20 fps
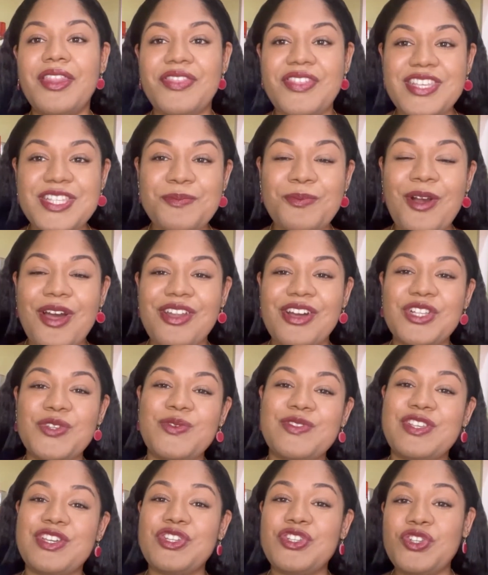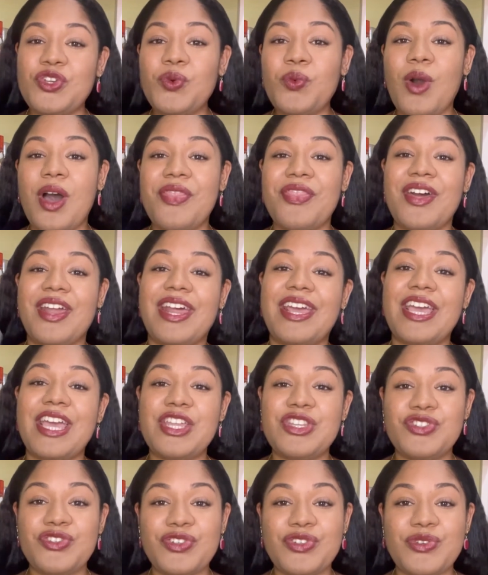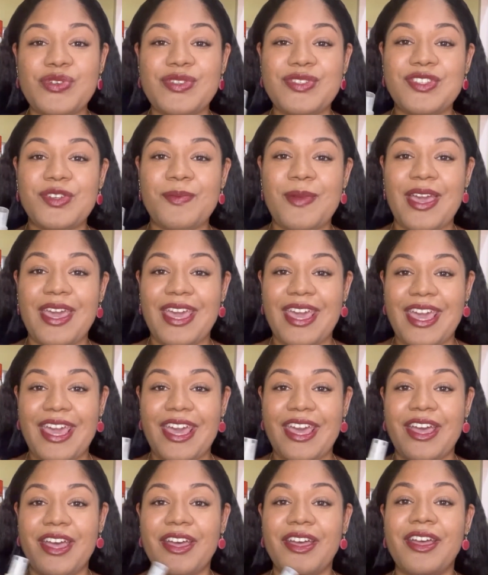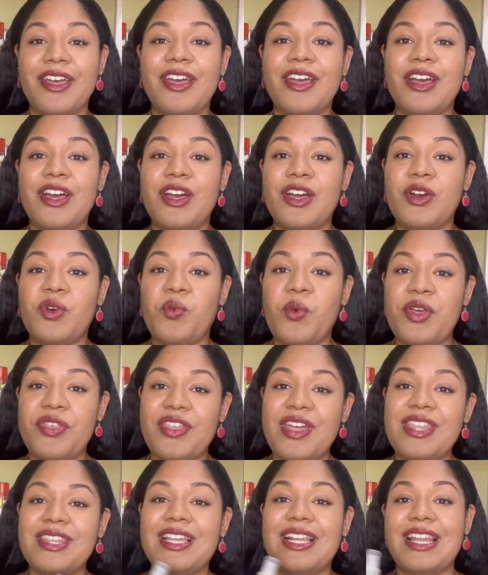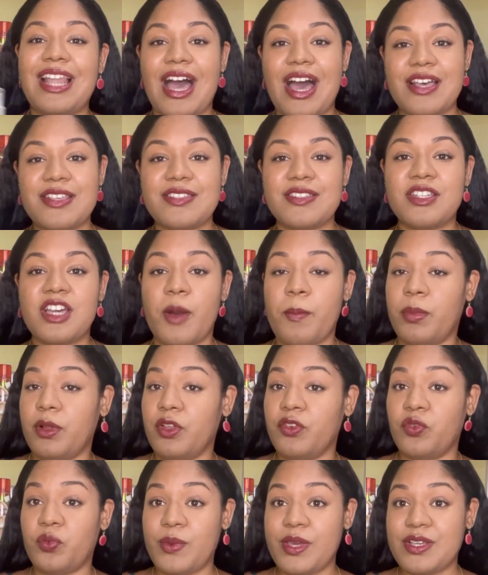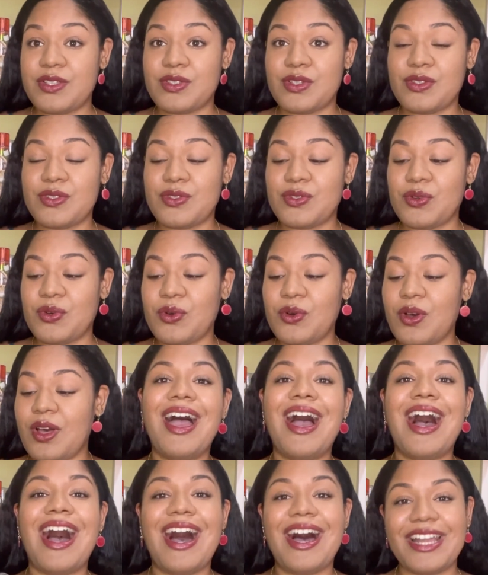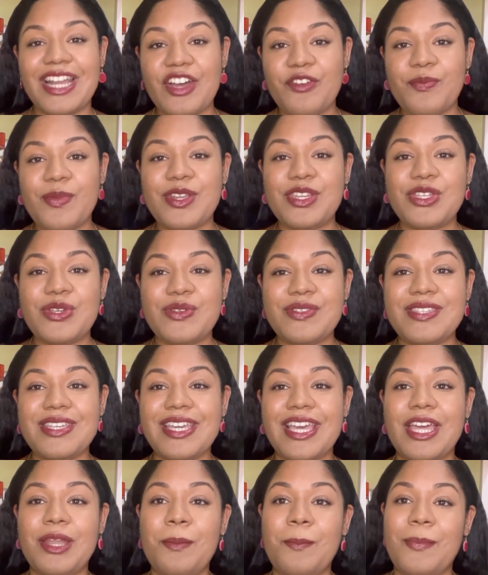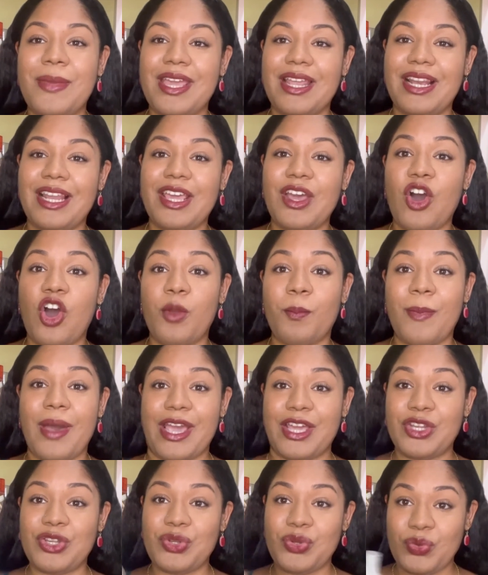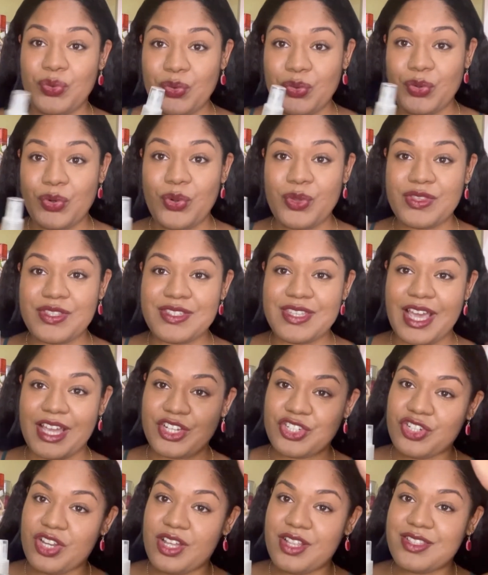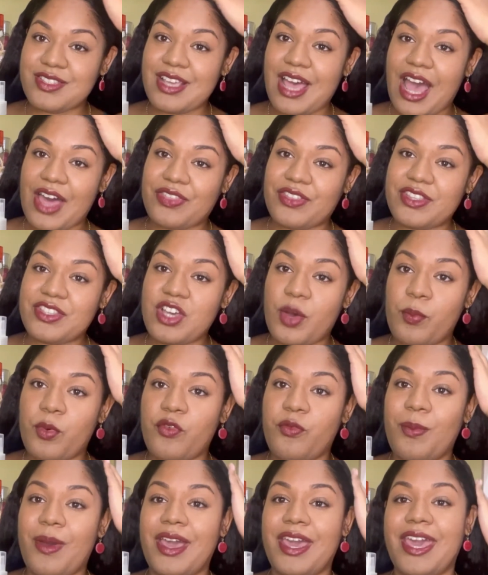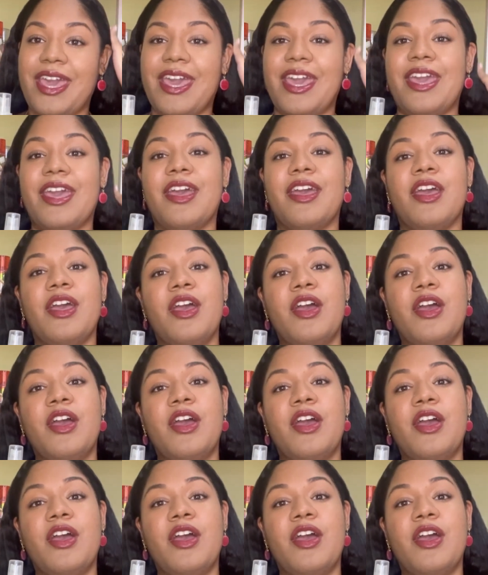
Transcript: This product was a new one that I introduced to my hair within the last couple of weeks or so, and I've been using it mainly on my new growth sections at the top of my hair